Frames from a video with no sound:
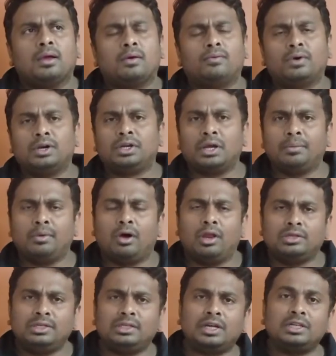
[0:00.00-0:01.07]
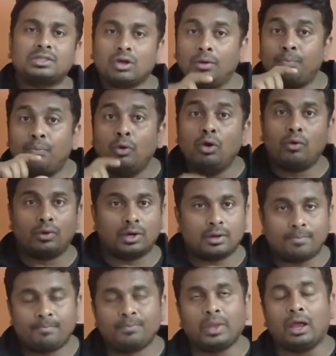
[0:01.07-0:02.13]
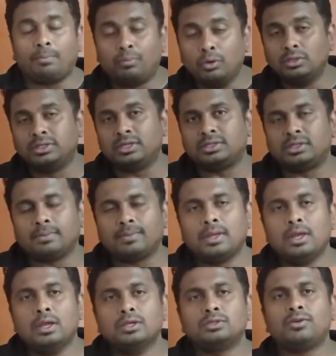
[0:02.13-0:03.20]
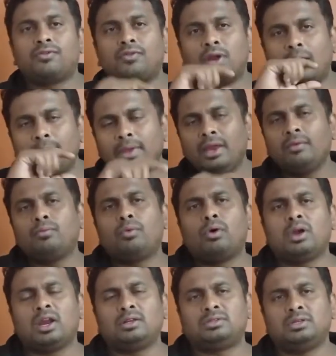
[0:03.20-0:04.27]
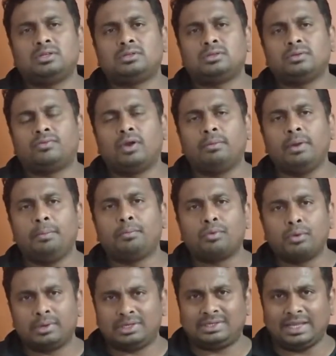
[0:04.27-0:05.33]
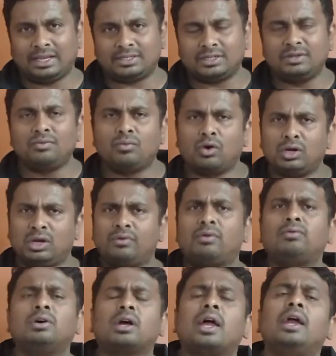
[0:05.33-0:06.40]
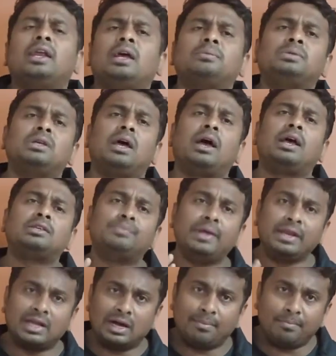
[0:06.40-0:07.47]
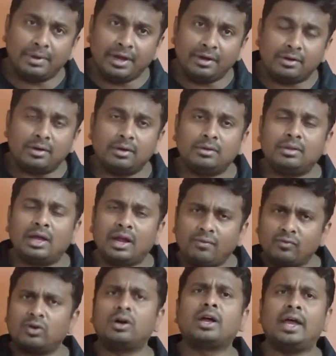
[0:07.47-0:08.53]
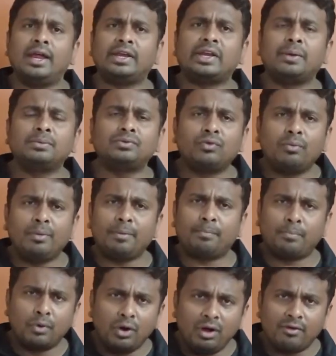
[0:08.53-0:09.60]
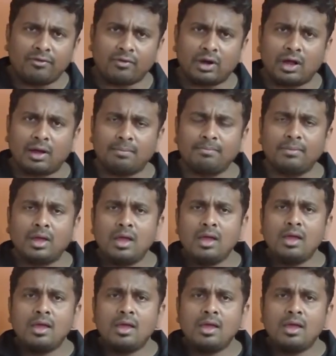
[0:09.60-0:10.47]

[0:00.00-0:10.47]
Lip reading: word terminology, that is called pullover. Yeah, pull system. So from in-progress section, whatever work items has been completed, that work items would be pulled from